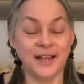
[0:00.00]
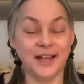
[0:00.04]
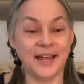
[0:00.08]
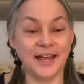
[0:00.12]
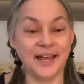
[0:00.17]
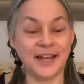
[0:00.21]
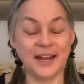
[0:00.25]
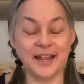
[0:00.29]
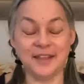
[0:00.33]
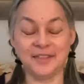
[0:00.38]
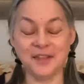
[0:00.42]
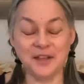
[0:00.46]

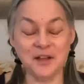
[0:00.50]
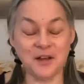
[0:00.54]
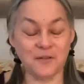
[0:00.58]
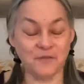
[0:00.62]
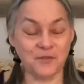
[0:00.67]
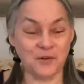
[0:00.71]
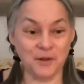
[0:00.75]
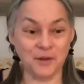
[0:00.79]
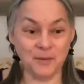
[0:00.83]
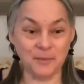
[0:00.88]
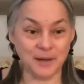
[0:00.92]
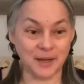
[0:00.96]
And I think of
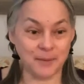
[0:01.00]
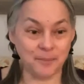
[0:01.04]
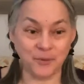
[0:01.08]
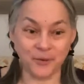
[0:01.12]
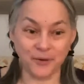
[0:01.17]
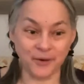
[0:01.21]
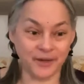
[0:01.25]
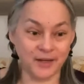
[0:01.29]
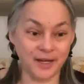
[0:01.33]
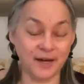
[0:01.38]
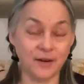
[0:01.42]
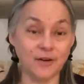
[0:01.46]
all my
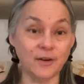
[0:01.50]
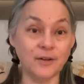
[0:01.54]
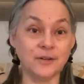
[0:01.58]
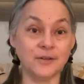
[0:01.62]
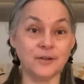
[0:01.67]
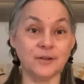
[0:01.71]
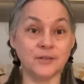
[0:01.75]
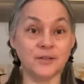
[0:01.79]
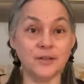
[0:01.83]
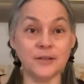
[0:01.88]
poor characters.